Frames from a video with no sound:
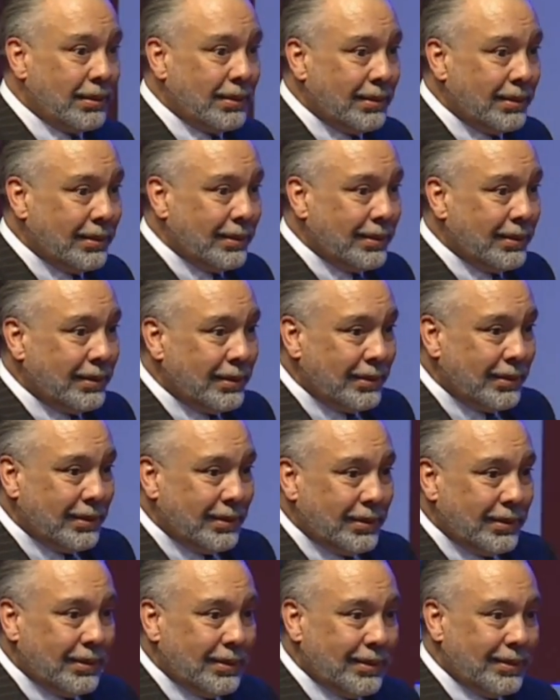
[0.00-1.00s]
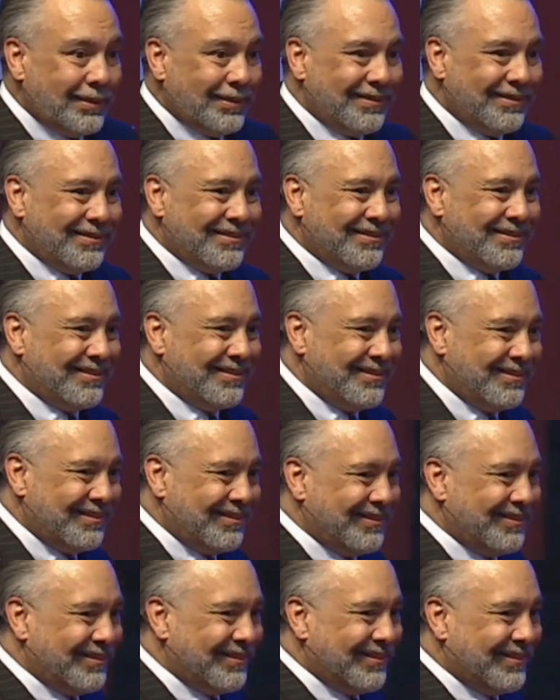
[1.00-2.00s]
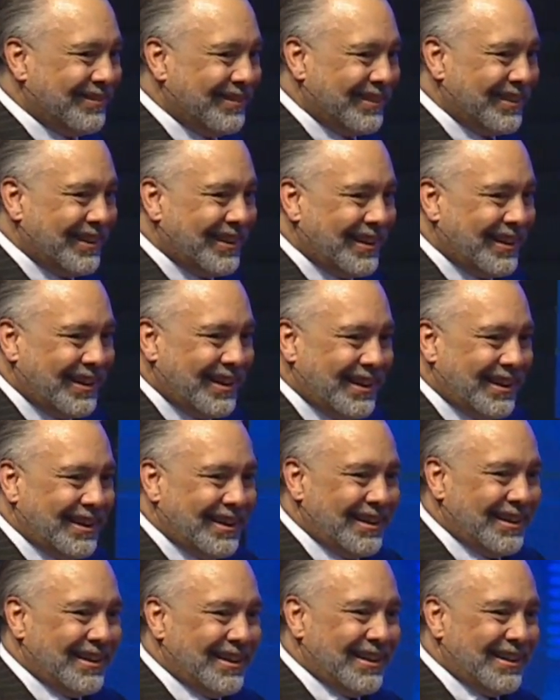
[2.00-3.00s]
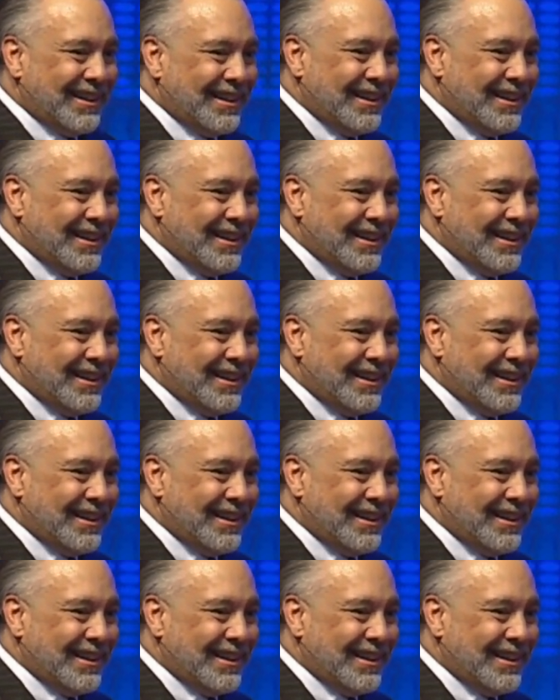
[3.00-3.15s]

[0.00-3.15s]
No one is speaking in this clip.